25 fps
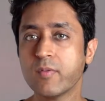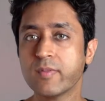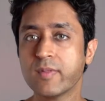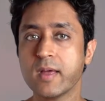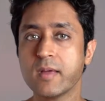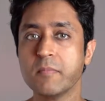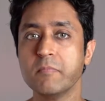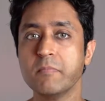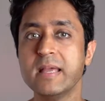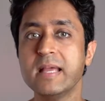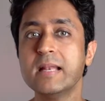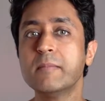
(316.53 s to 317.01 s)

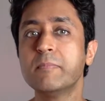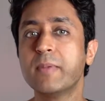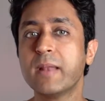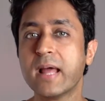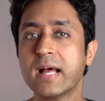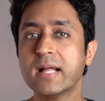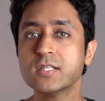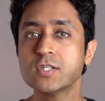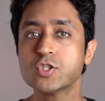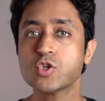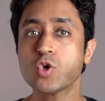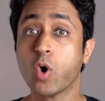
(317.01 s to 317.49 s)
their meal
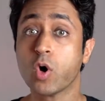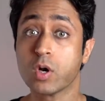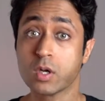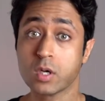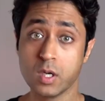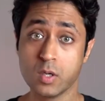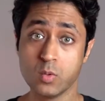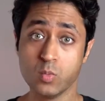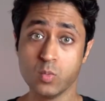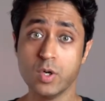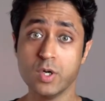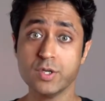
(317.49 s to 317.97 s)
plans or
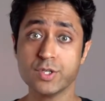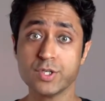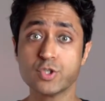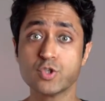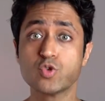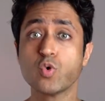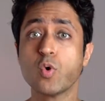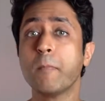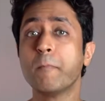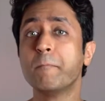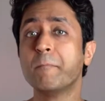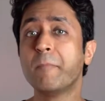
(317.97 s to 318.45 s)
convert it
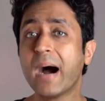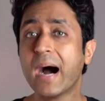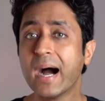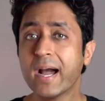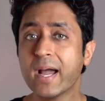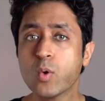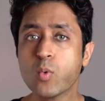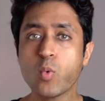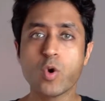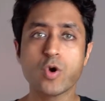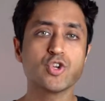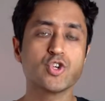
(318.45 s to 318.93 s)
to a
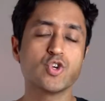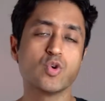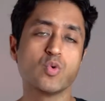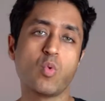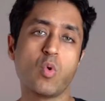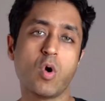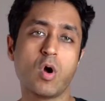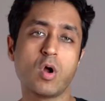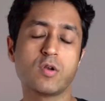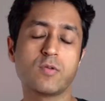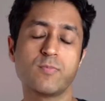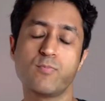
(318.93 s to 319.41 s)
buy what you
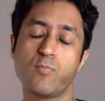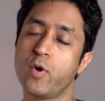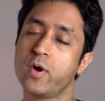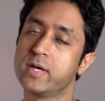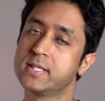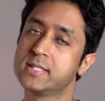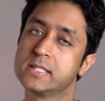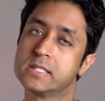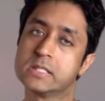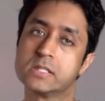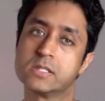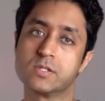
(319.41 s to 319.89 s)
want
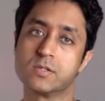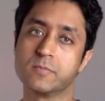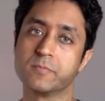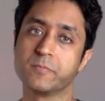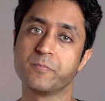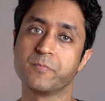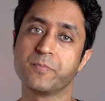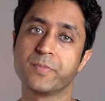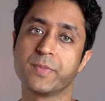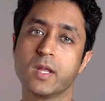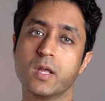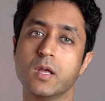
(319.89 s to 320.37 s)
point system.
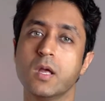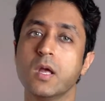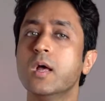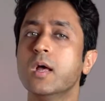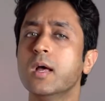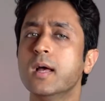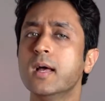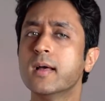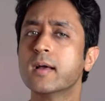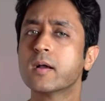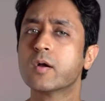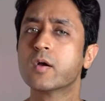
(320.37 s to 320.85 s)

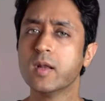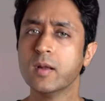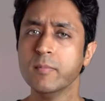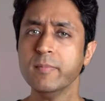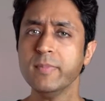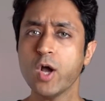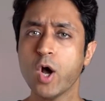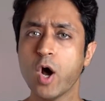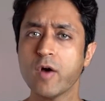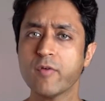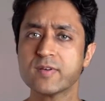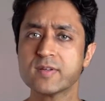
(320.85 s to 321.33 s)

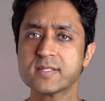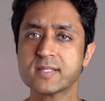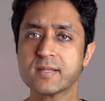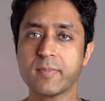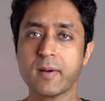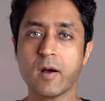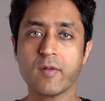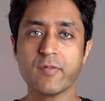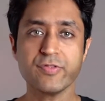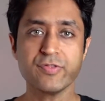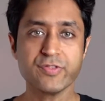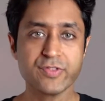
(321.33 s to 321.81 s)
Columbia offers
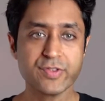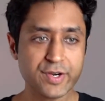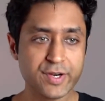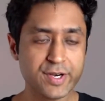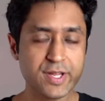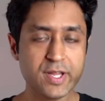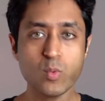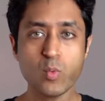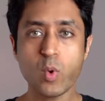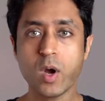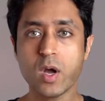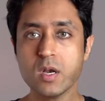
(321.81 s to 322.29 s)
about
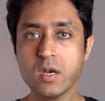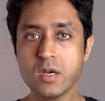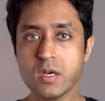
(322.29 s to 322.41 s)
31